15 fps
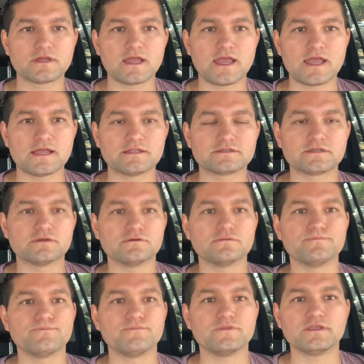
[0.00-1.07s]
and so
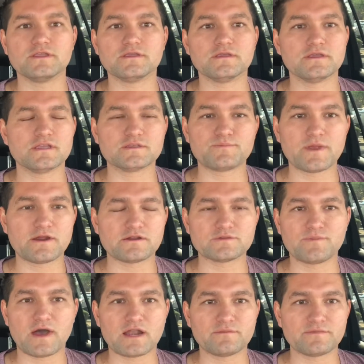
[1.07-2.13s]
his parents
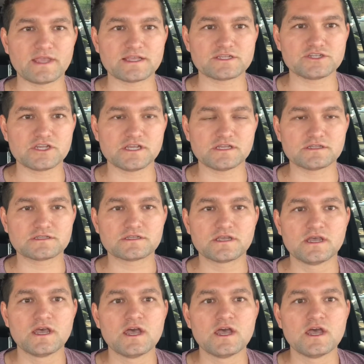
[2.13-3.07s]
bought him Guess jeans.